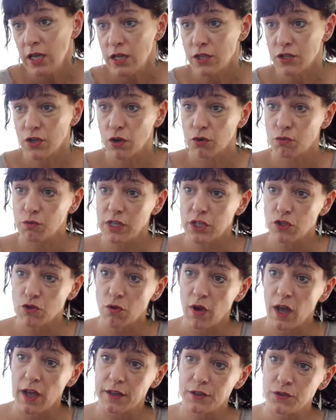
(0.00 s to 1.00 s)
So we
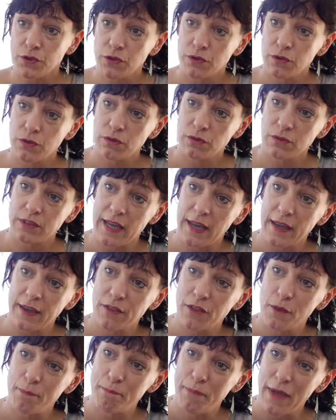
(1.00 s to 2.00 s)
try to
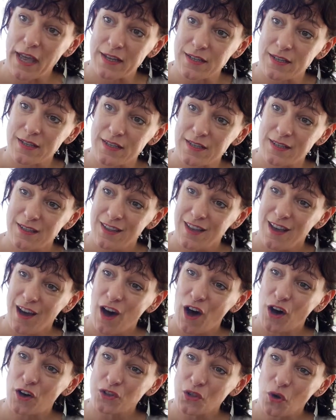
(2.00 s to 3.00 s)
take the best
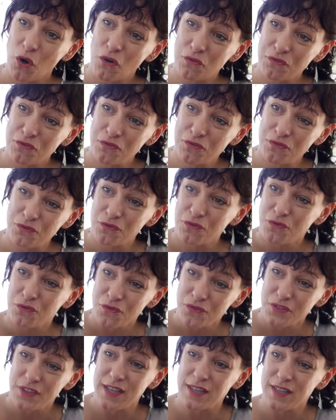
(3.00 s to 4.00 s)
out of
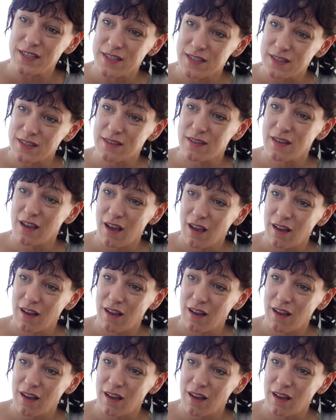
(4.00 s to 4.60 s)
these